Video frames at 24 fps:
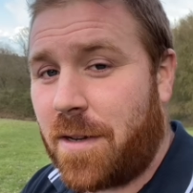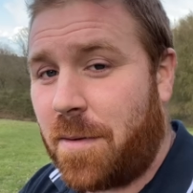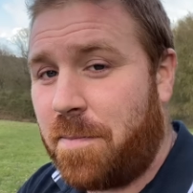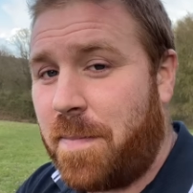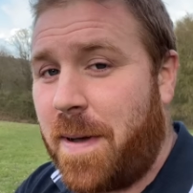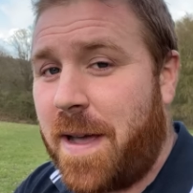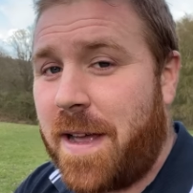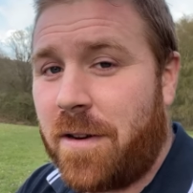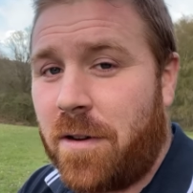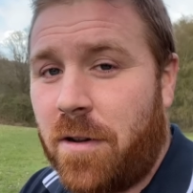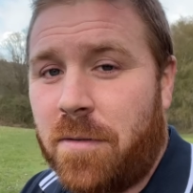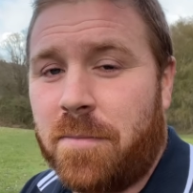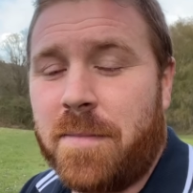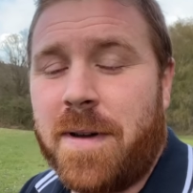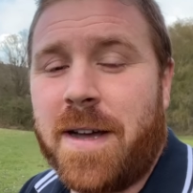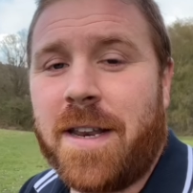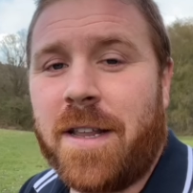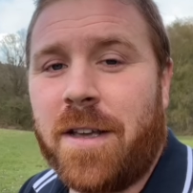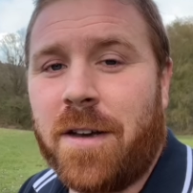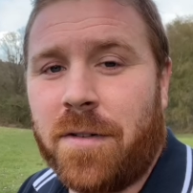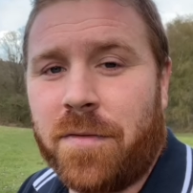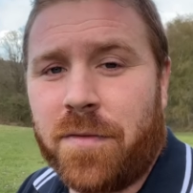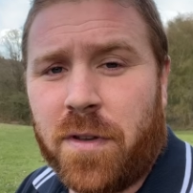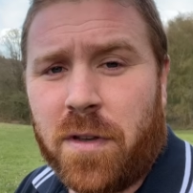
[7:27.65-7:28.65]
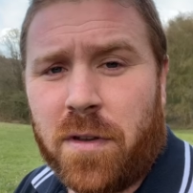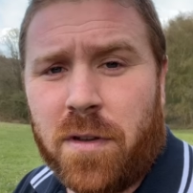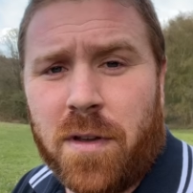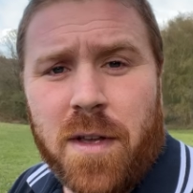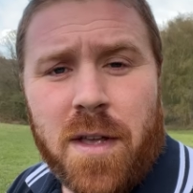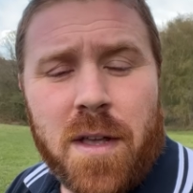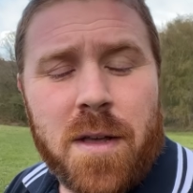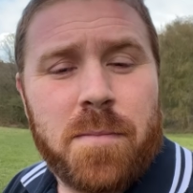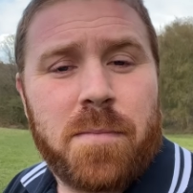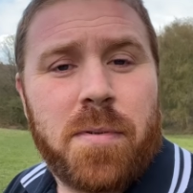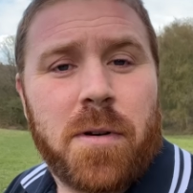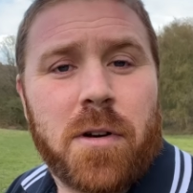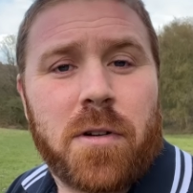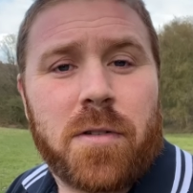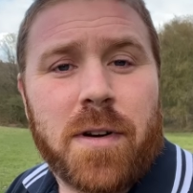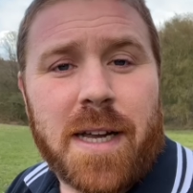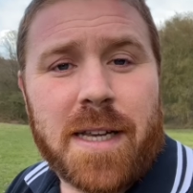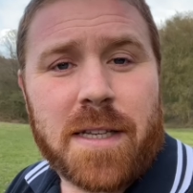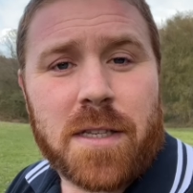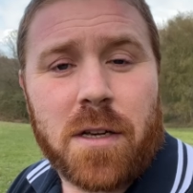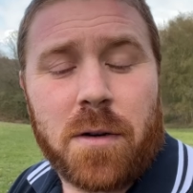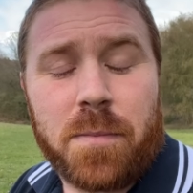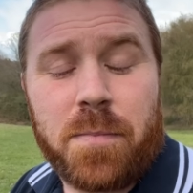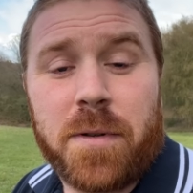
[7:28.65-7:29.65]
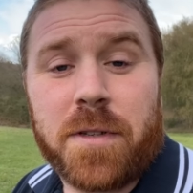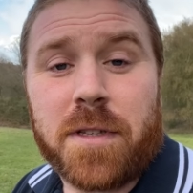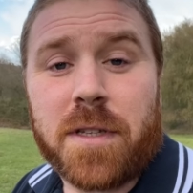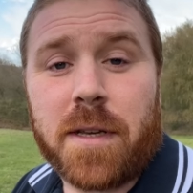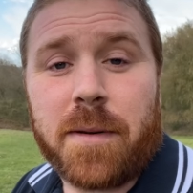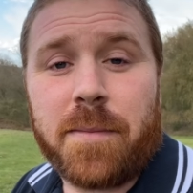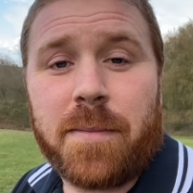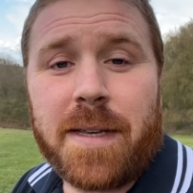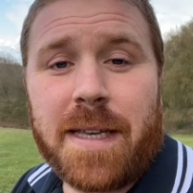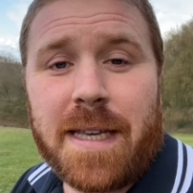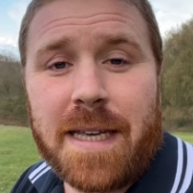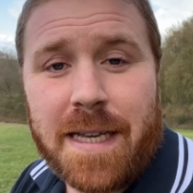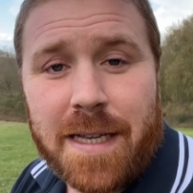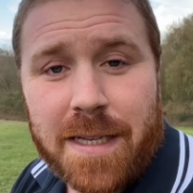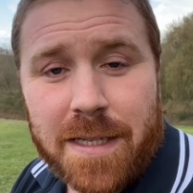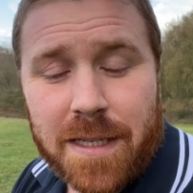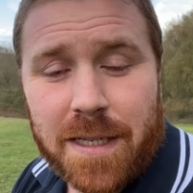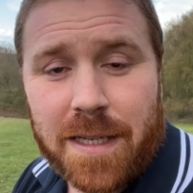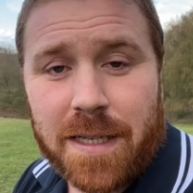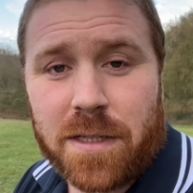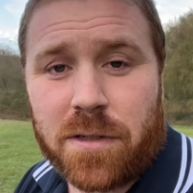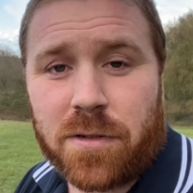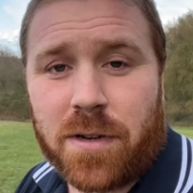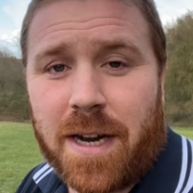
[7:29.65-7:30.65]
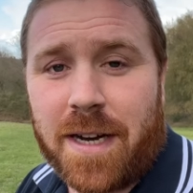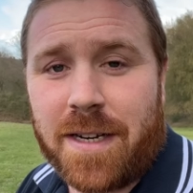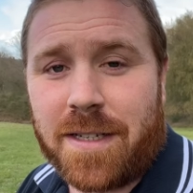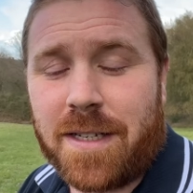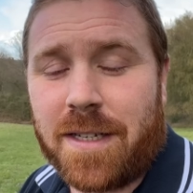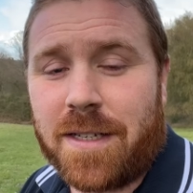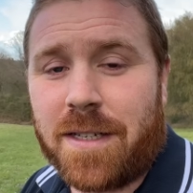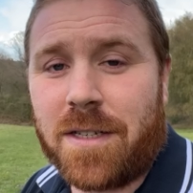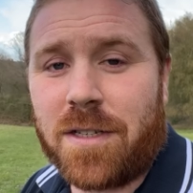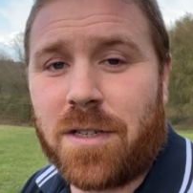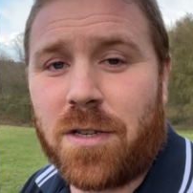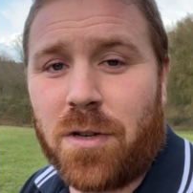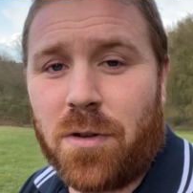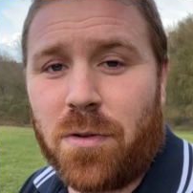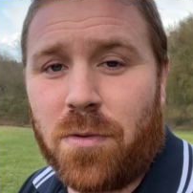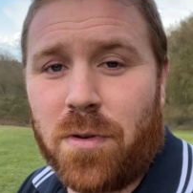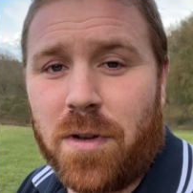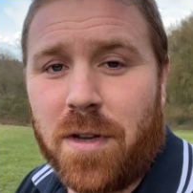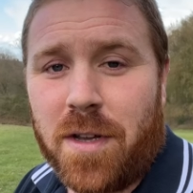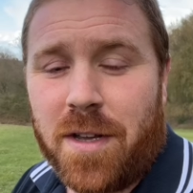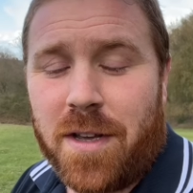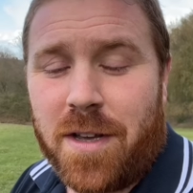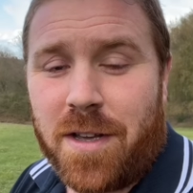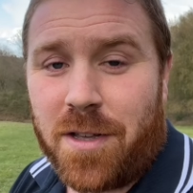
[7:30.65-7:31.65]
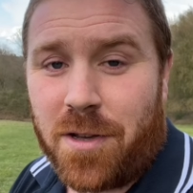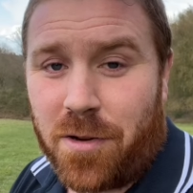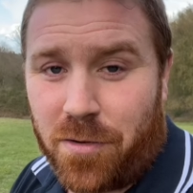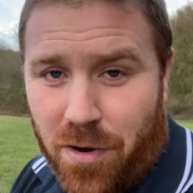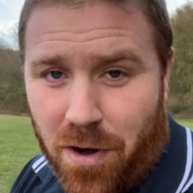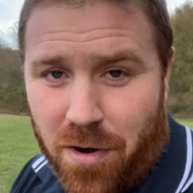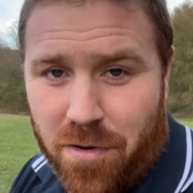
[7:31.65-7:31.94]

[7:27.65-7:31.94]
I bet not many of you, but grasshoppers can be easily attracted to your